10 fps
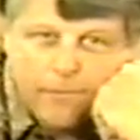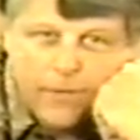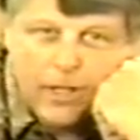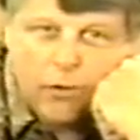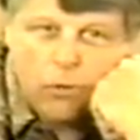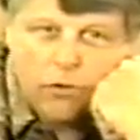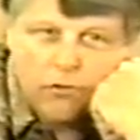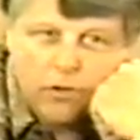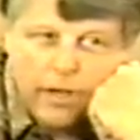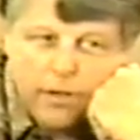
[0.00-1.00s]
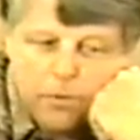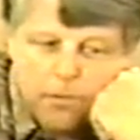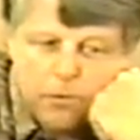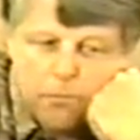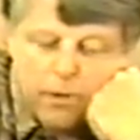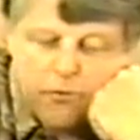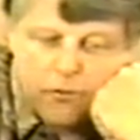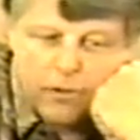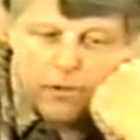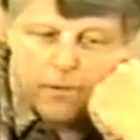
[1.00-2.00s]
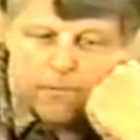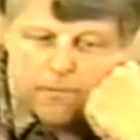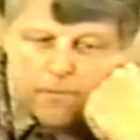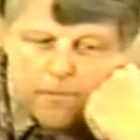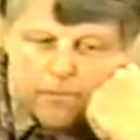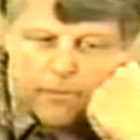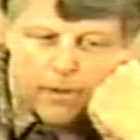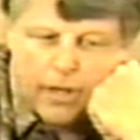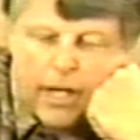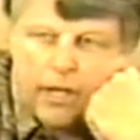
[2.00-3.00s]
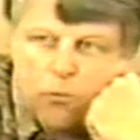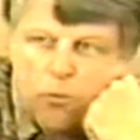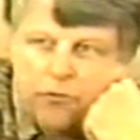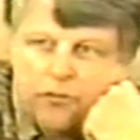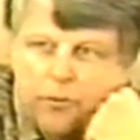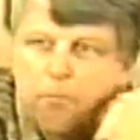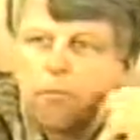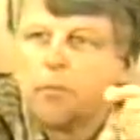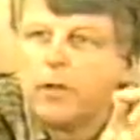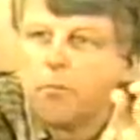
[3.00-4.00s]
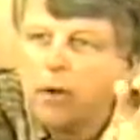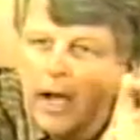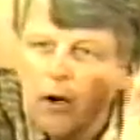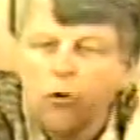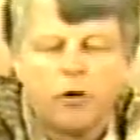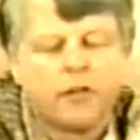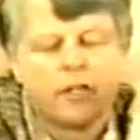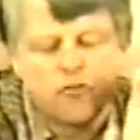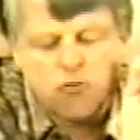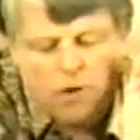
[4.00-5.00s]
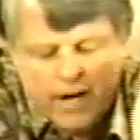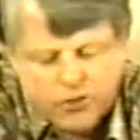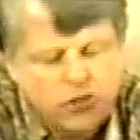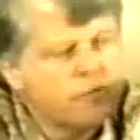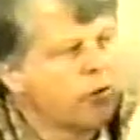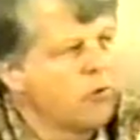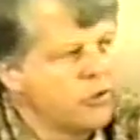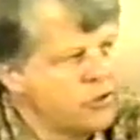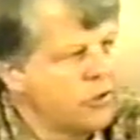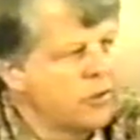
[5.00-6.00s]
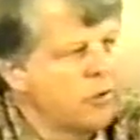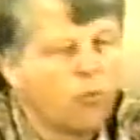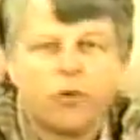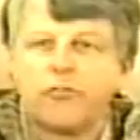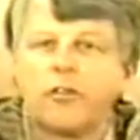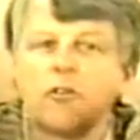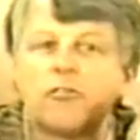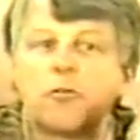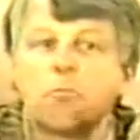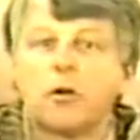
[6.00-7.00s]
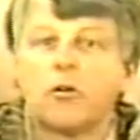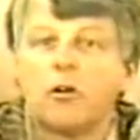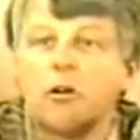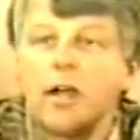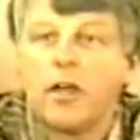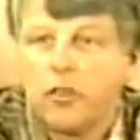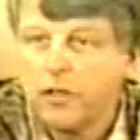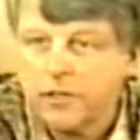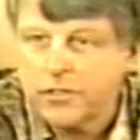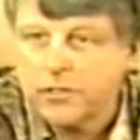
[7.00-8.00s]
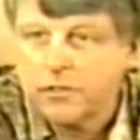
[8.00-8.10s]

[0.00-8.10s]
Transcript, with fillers: It was lay people, basically. And it was the, the power, the attraction of the Christian was their superior ethics,